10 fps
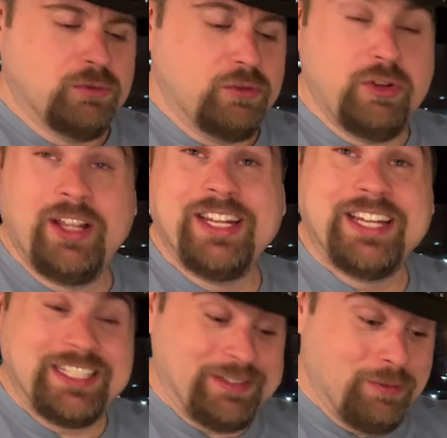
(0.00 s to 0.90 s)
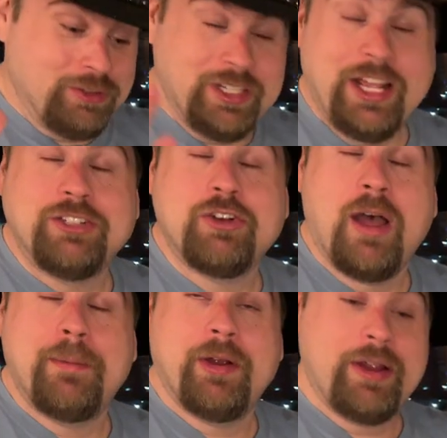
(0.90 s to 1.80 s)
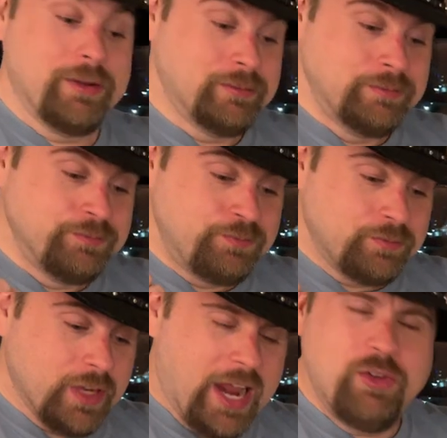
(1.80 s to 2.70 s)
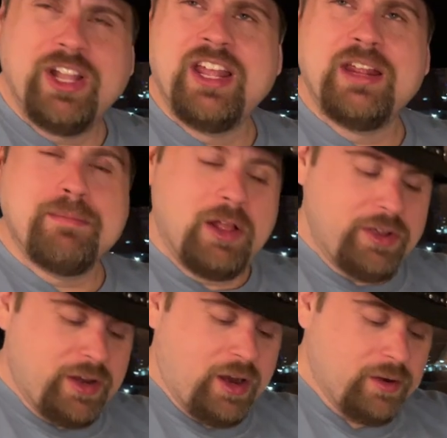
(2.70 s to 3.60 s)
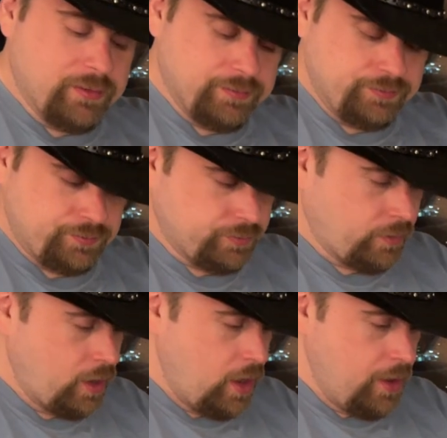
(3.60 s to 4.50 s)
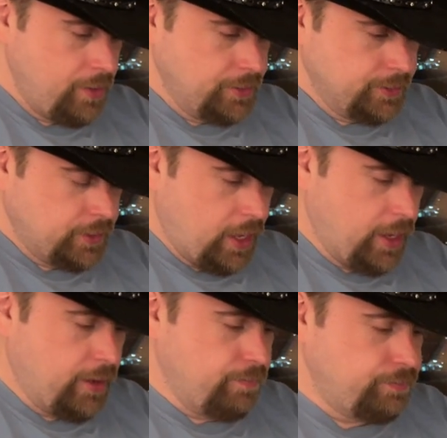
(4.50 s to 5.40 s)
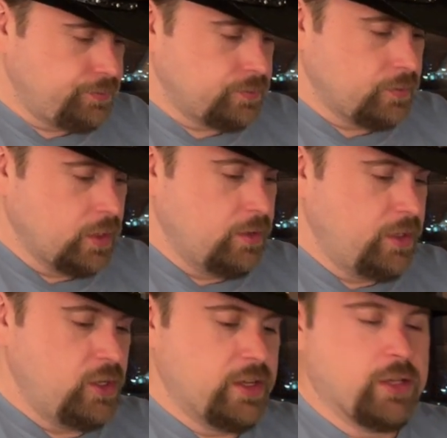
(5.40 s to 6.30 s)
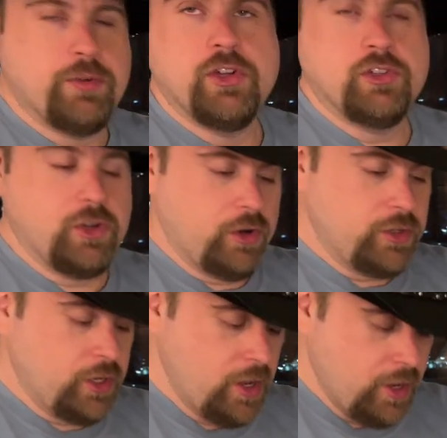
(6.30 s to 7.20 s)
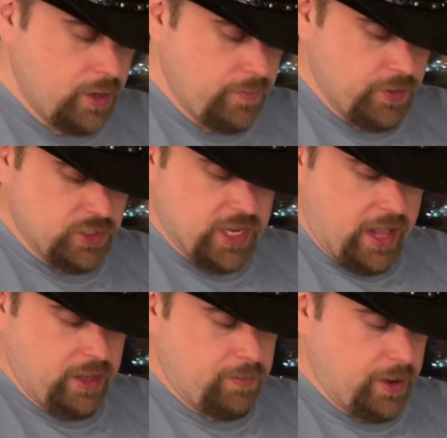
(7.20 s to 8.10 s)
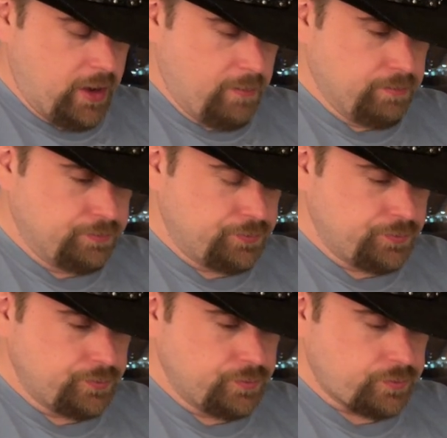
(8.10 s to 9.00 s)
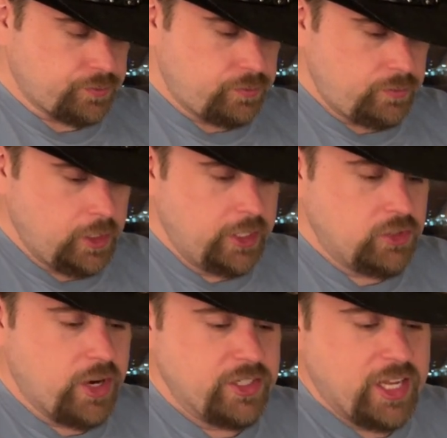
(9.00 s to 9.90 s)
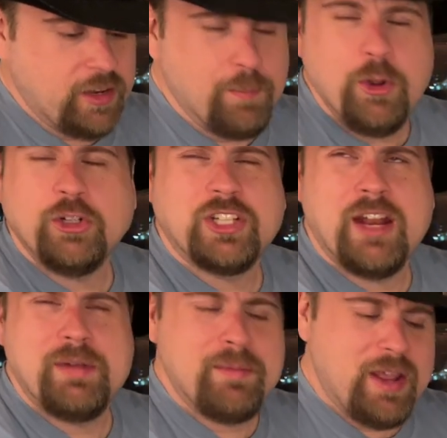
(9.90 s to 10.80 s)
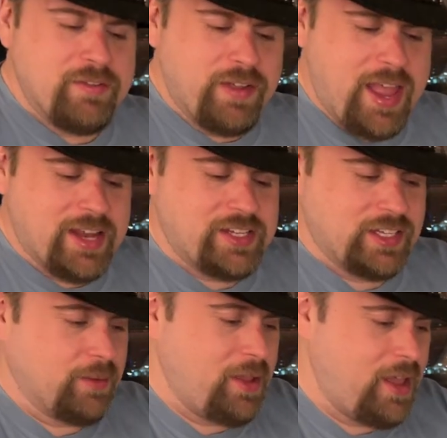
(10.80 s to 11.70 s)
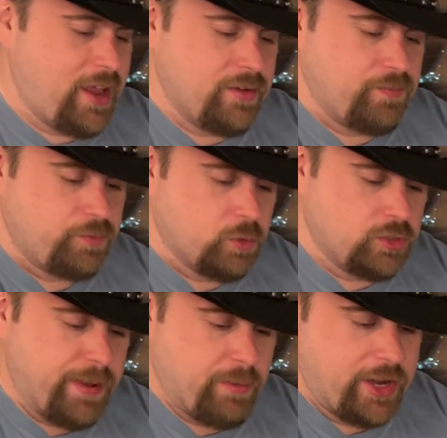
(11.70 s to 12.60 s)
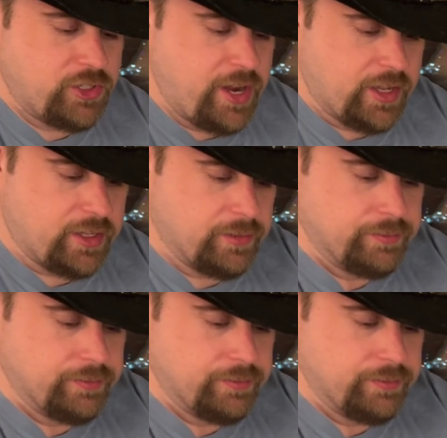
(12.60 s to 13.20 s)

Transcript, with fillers: Really tastes mostly like strawberry. I don't get any milk in there. Um, yeah, that's for dessert, the salad, but um, Let's try this salad. The burger's got to be the main event. Come on. Where's my ranch, Nick?